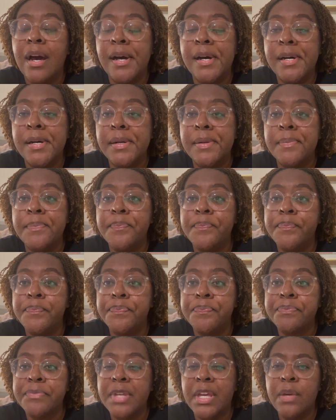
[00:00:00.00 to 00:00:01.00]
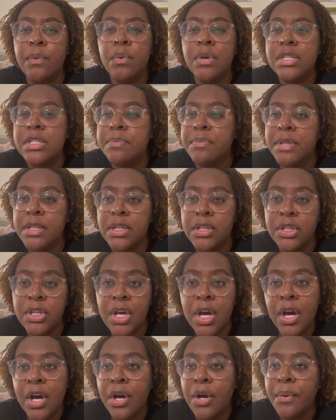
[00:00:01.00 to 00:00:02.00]
um, He wants me to
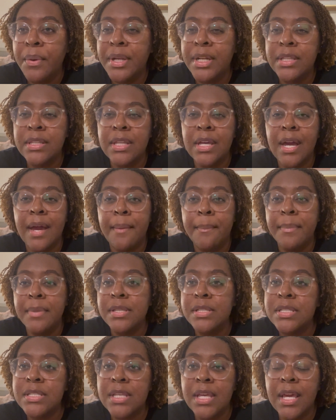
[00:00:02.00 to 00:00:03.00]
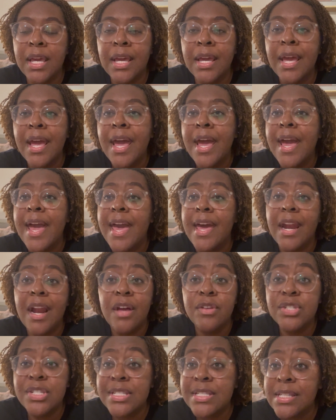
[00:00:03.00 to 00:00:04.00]
know, anything I'm missing, and
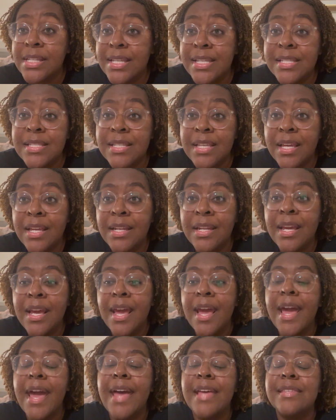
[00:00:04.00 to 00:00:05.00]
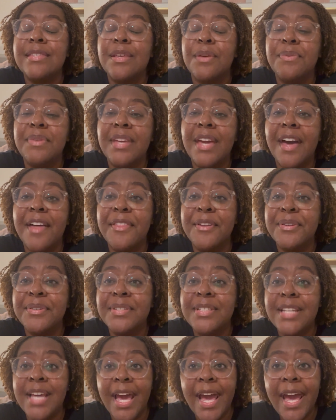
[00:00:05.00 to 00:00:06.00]
I'll just listen. And so the
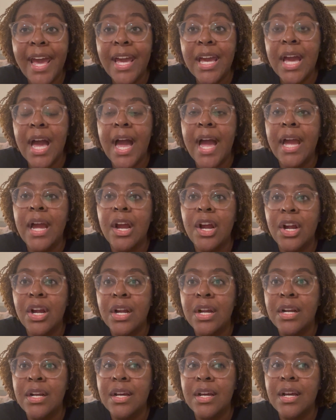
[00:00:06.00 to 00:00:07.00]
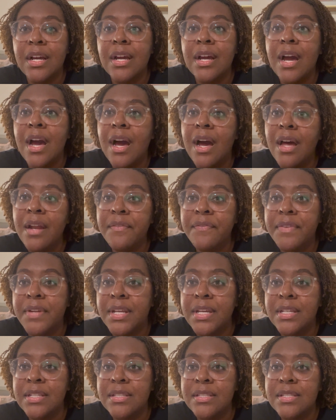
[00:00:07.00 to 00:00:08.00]
other day, I heard
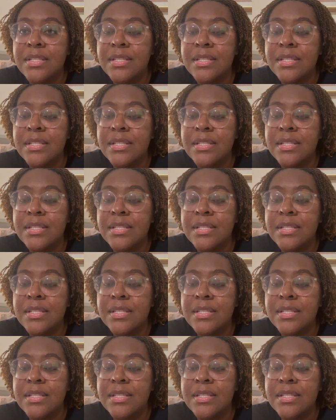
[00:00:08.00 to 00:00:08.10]
confident.